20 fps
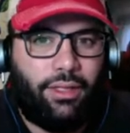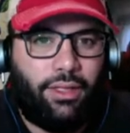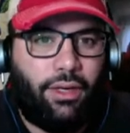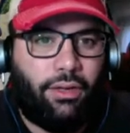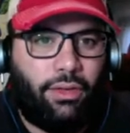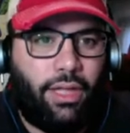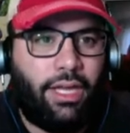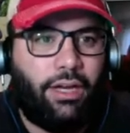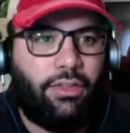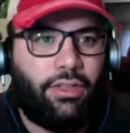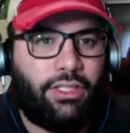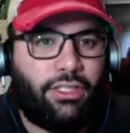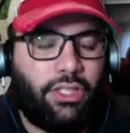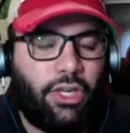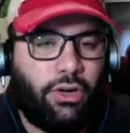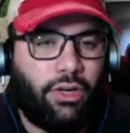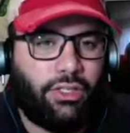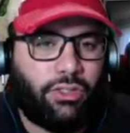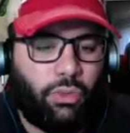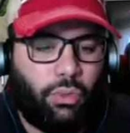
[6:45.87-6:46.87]
you know, later this
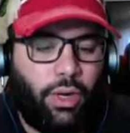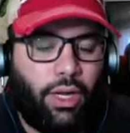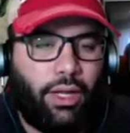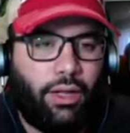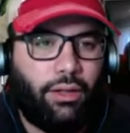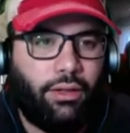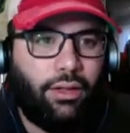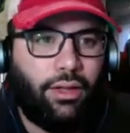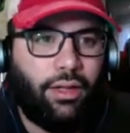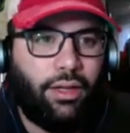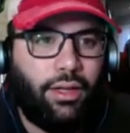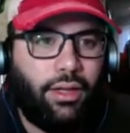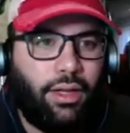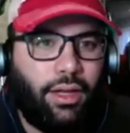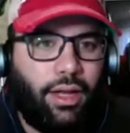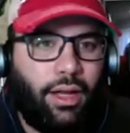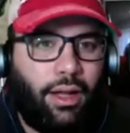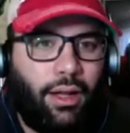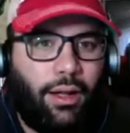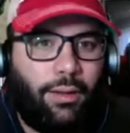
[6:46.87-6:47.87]
year as well.
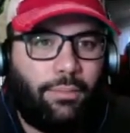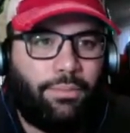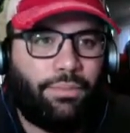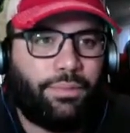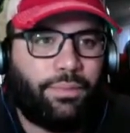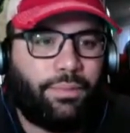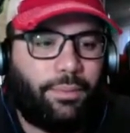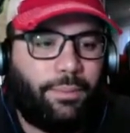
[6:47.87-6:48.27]
Um,